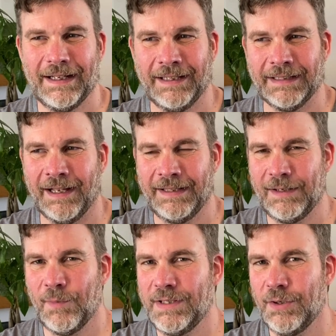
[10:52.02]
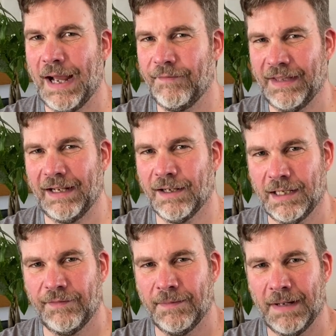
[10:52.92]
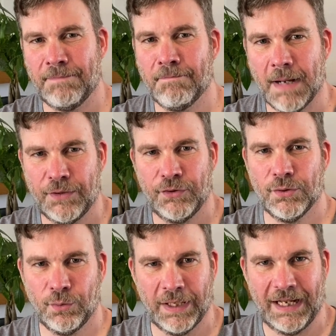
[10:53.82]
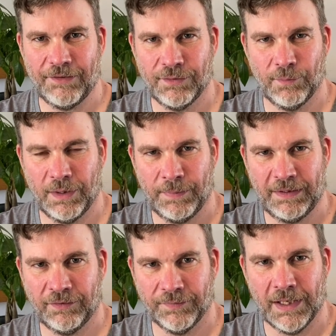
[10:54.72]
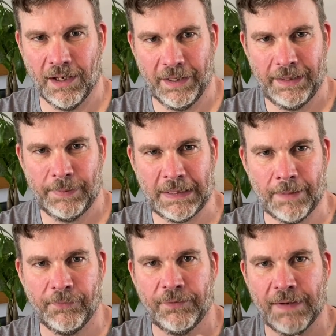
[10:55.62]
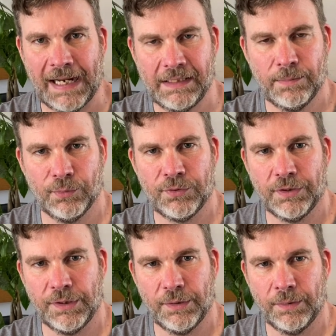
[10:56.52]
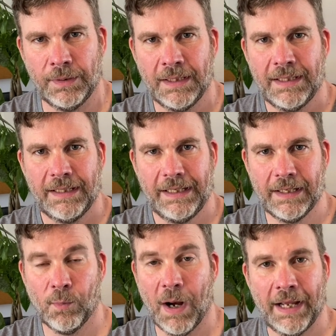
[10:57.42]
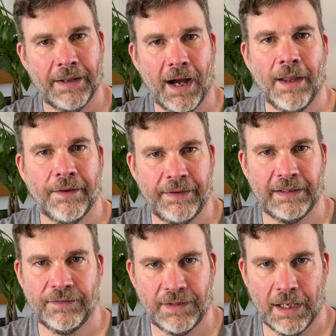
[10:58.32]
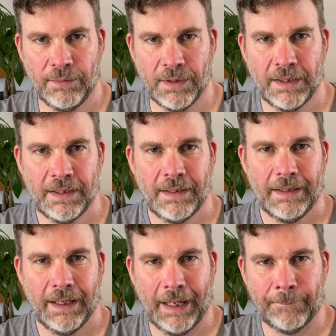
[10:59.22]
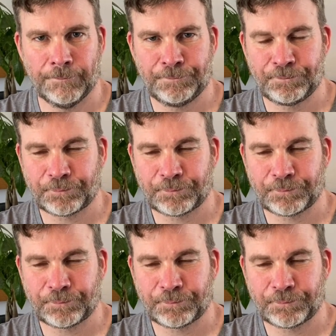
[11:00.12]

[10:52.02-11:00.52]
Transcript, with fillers: I, I think when you have that kind of an emotional connection with a piece of art, it becomes valuable to you in a way that other things don't. Um,